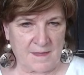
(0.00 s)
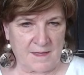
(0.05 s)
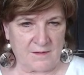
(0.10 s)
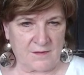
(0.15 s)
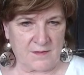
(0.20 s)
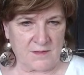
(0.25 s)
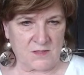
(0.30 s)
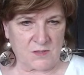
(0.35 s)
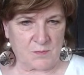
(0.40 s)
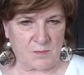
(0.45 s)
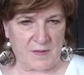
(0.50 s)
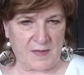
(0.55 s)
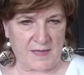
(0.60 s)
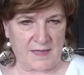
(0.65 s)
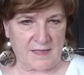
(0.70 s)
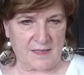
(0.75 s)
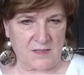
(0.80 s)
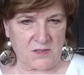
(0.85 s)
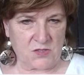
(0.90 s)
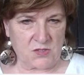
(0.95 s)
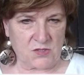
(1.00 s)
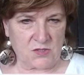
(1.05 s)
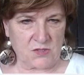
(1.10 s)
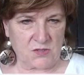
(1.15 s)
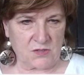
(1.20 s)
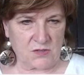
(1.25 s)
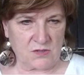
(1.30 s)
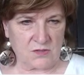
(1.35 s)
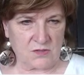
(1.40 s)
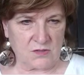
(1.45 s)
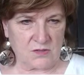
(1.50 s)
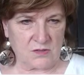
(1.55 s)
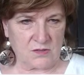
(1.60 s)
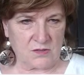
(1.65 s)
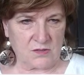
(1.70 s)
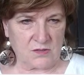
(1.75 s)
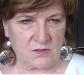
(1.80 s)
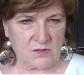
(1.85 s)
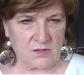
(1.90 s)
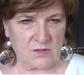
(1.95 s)
this page
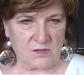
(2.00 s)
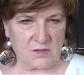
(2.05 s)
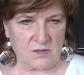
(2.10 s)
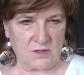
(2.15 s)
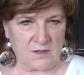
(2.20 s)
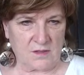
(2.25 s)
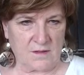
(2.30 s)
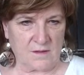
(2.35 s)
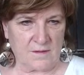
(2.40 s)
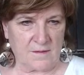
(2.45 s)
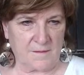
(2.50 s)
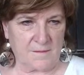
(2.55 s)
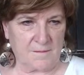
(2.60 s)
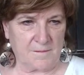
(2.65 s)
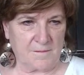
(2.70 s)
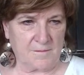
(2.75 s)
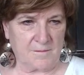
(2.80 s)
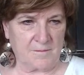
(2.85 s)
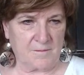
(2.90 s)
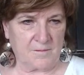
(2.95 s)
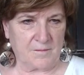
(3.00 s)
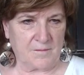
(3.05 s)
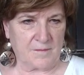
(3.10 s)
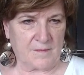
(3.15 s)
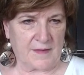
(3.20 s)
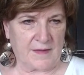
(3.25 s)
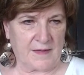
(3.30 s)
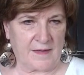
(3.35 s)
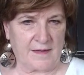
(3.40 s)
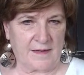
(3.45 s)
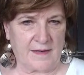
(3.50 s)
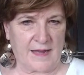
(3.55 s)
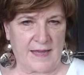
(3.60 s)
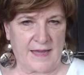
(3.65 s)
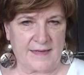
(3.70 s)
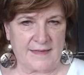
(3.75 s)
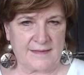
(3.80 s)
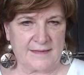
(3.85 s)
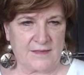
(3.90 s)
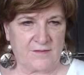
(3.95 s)
and
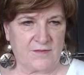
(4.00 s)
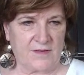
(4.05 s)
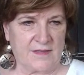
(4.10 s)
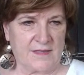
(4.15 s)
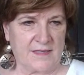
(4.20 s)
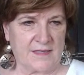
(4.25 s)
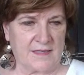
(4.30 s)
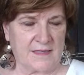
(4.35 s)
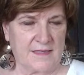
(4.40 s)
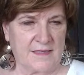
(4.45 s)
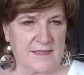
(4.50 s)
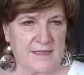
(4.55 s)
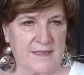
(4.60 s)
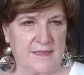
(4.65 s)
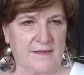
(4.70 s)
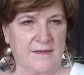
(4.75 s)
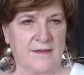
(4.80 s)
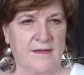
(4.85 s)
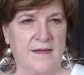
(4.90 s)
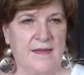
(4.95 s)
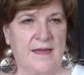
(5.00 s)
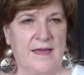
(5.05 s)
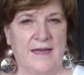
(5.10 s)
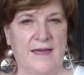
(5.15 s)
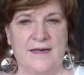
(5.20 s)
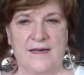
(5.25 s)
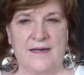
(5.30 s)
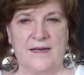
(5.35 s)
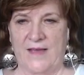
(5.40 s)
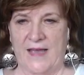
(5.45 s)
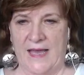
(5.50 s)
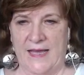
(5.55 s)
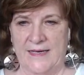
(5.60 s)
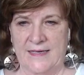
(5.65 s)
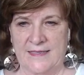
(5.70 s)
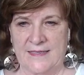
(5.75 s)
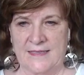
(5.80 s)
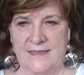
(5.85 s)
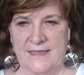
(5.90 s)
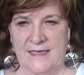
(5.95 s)
added everything in here, and I've
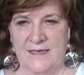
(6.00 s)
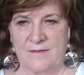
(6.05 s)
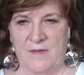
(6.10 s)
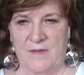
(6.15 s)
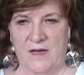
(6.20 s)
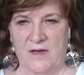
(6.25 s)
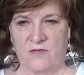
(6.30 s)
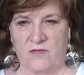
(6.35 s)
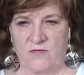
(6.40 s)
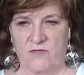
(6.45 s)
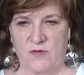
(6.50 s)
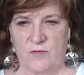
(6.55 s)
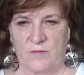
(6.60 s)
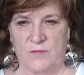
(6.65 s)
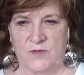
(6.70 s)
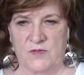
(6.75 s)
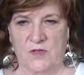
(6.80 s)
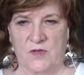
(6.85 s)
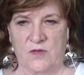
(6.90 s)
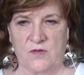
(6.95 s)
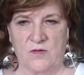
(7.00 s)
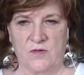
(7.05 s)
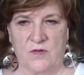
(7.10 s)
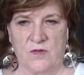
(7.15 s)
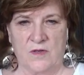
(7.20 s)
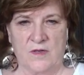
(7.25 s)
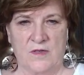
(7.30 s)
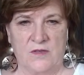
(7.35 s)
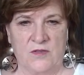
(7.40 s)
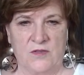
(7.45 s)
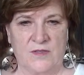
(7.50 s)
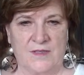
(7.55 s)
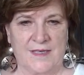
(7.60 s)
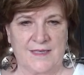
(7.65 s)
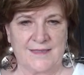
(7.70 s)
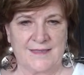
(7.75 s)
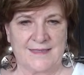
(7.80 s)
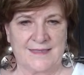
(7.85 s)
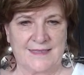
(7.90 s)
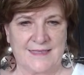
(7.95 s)
added it in my group. So you
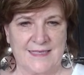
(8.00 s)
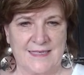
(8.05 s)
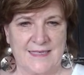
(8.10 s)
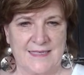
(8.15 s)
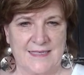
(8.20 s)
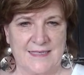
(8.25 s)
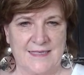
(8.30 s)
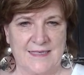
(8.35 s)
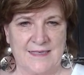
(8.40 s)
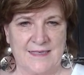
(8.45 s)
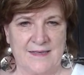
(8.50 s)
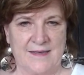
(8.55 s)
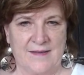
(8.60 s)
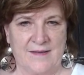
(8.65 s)
can see